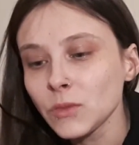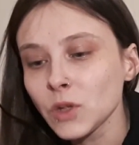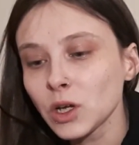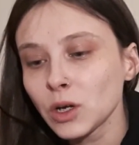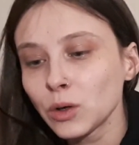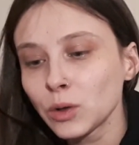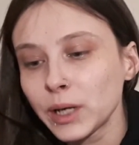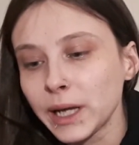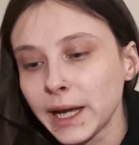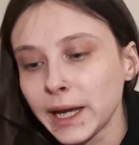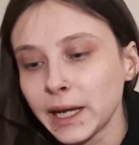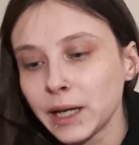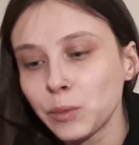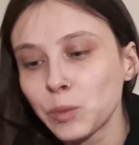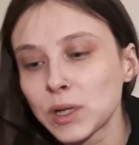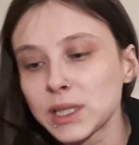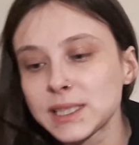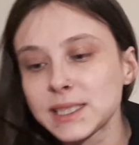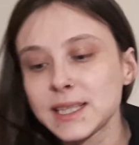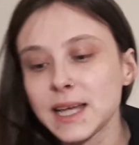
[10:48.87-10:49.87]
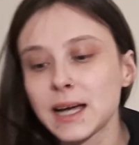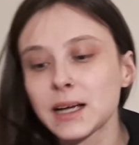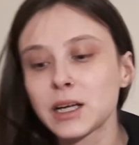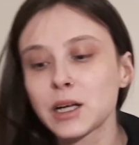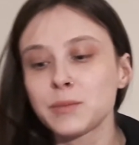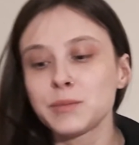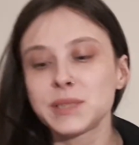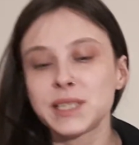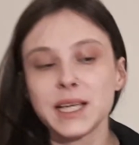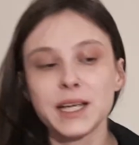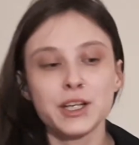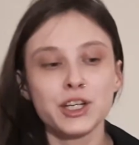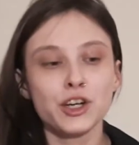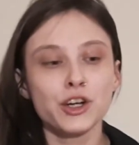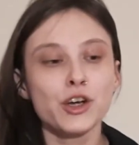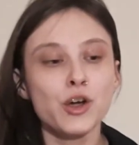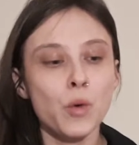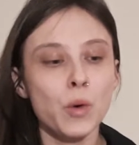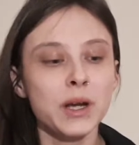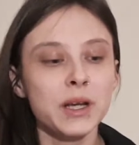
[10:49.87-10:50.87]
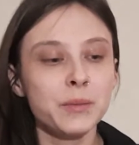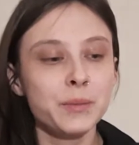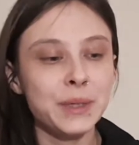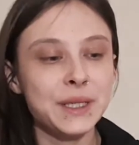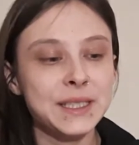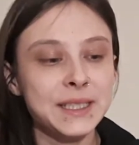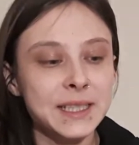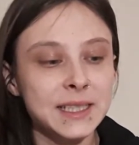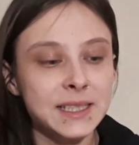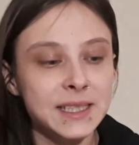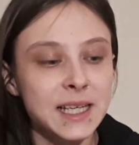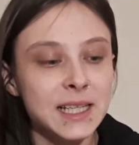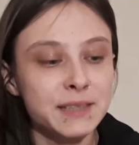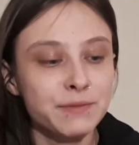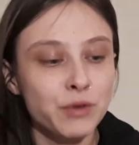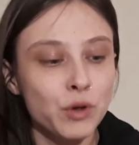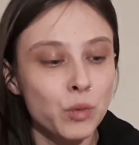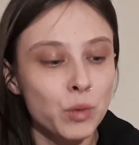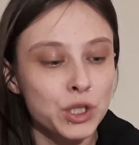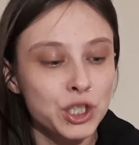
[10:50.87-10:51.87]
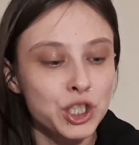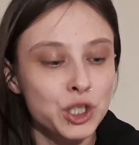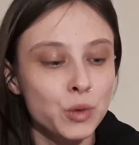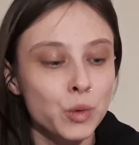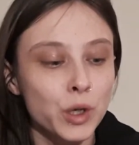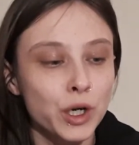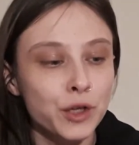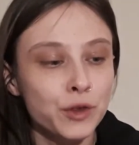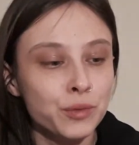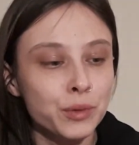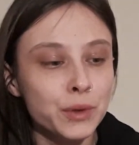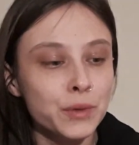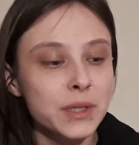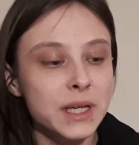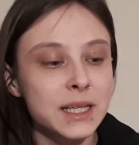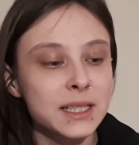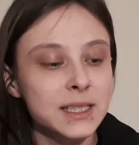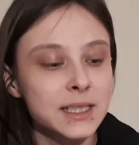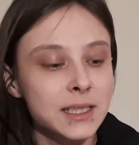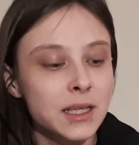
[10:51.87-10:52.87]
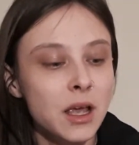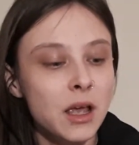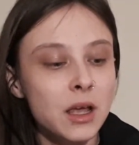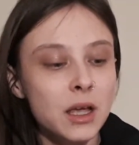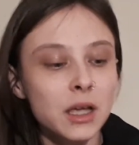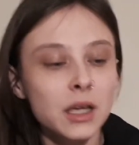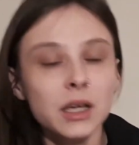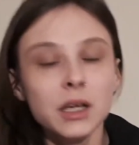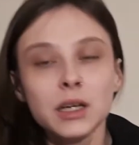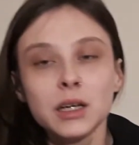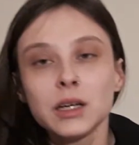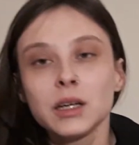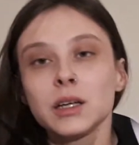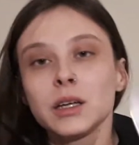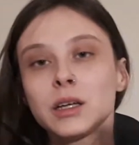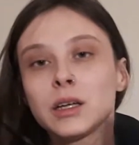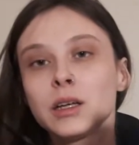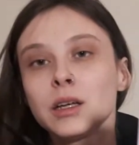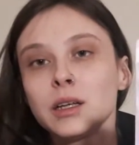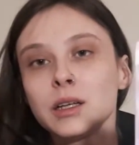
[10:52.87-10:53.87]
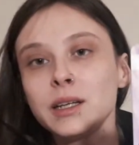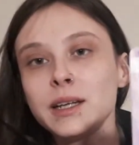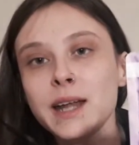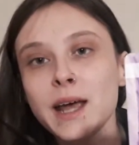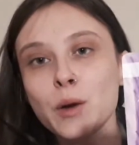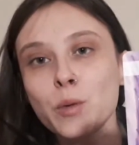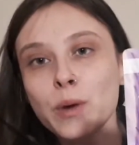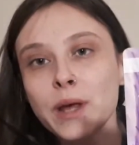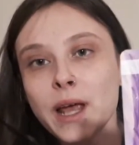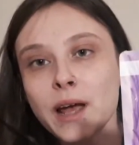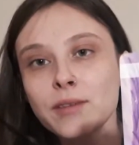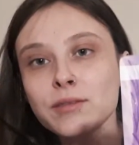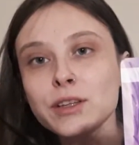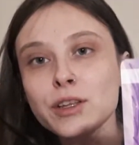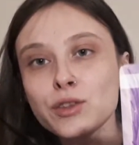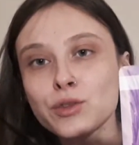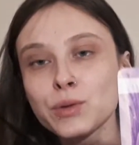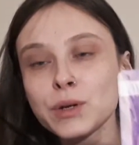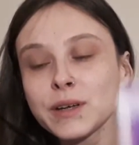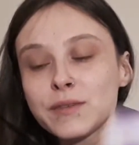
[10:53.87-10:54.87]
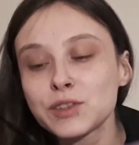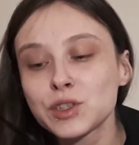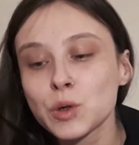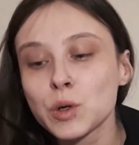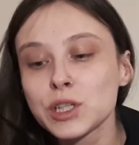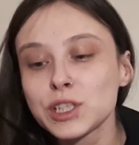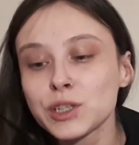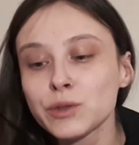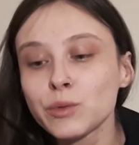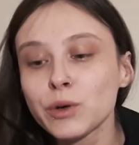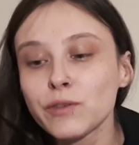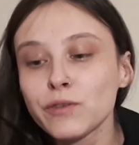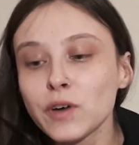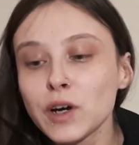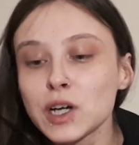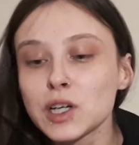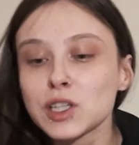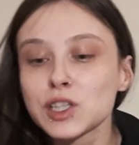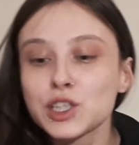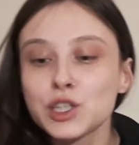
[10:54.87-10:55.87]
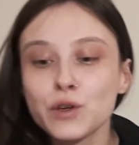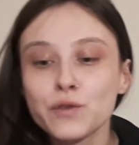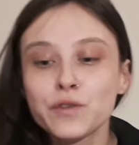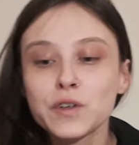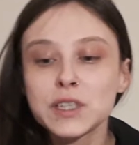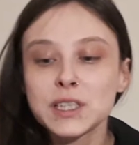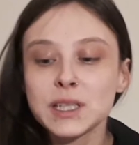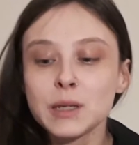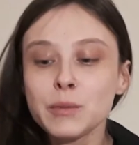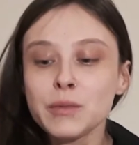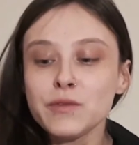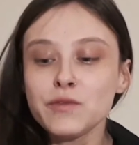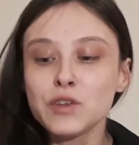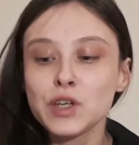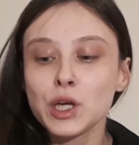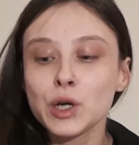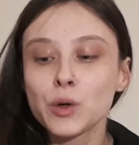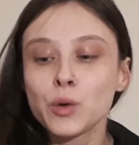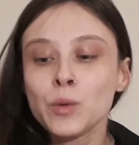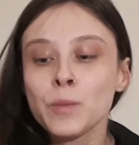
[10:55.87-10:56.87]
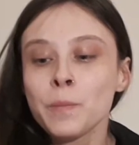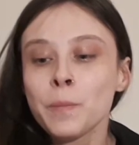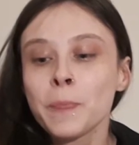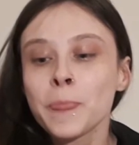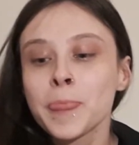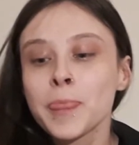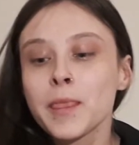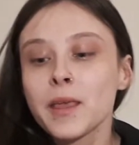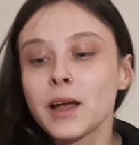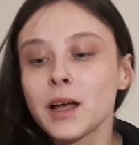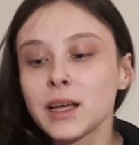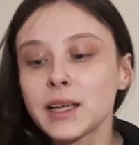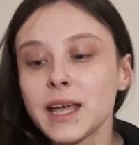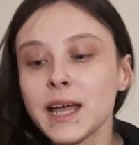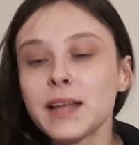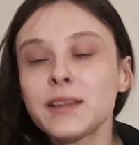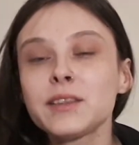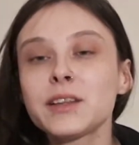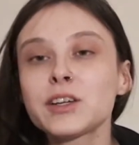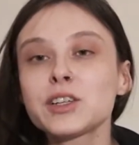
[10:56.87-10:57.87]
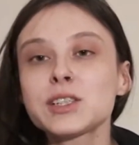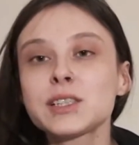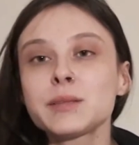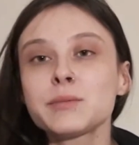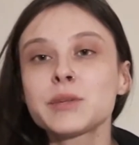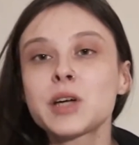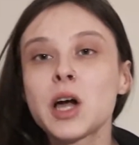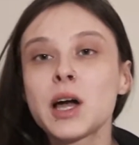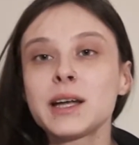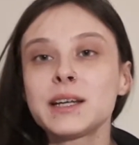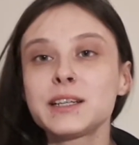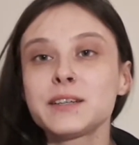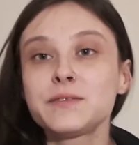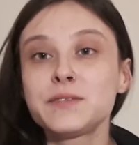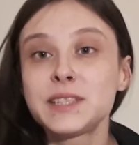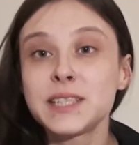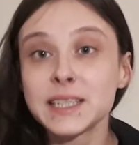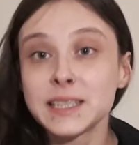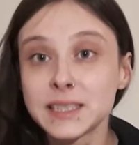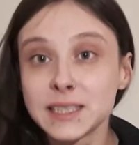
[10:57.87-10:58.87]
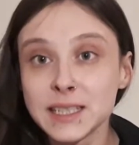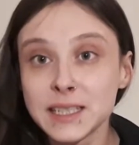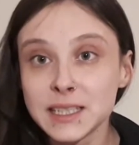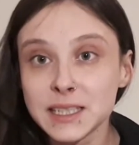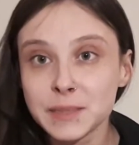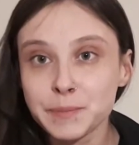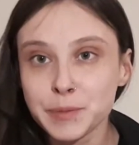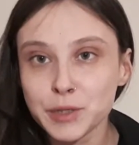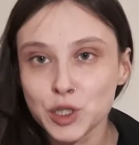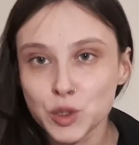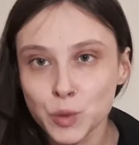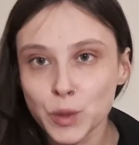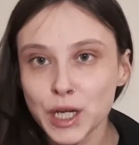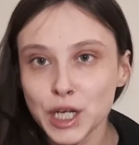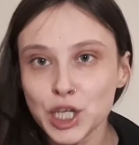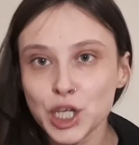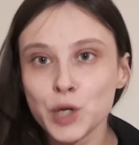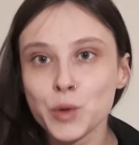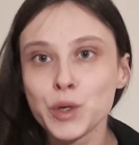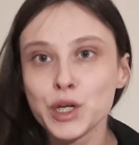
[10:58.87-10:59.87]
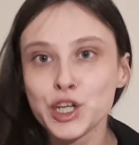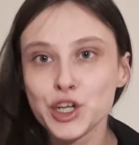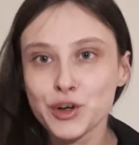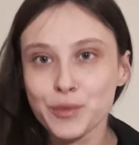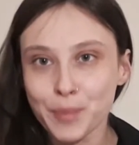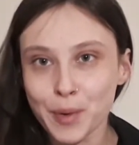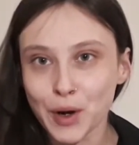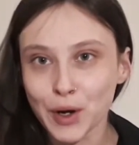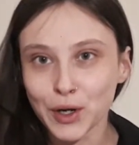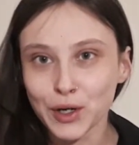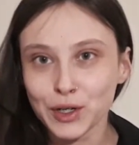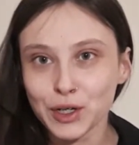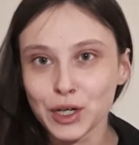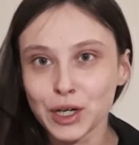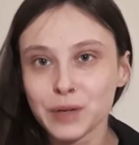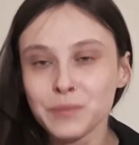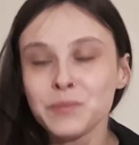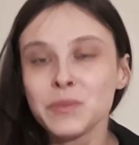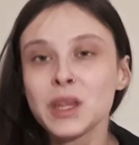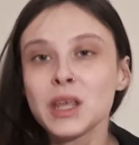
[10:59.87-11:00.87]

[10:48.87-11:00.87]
Okay, once that comes in, you're going to be successful once you work through this. Now, we have the Three of Swords in reverse. So for some of you, again, there's some kind of distance between you and your partner.